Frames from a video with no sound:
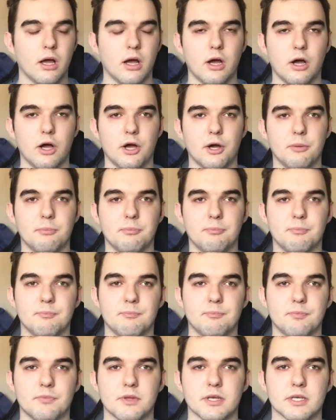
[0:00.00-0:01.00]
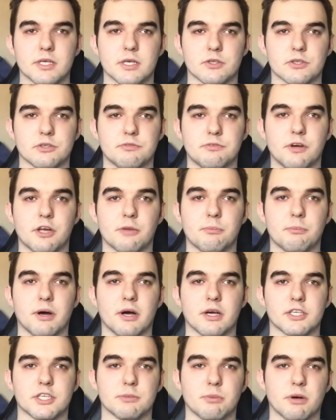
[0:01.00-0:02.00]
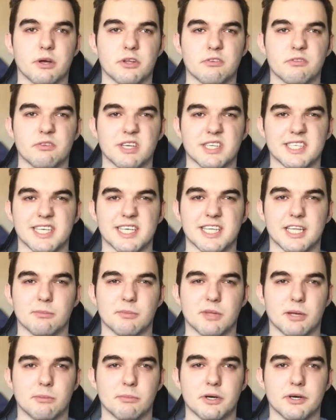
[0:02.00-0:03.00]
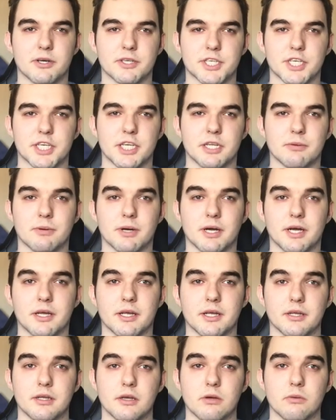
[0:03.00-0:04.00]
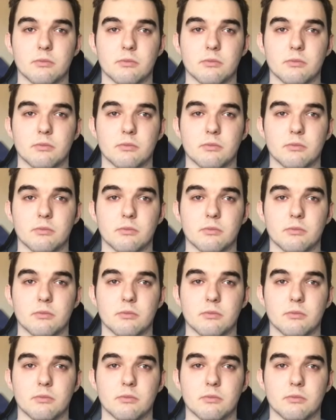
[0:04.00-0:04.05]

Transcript: because I was a third person, but I didn't really see them that much anyway.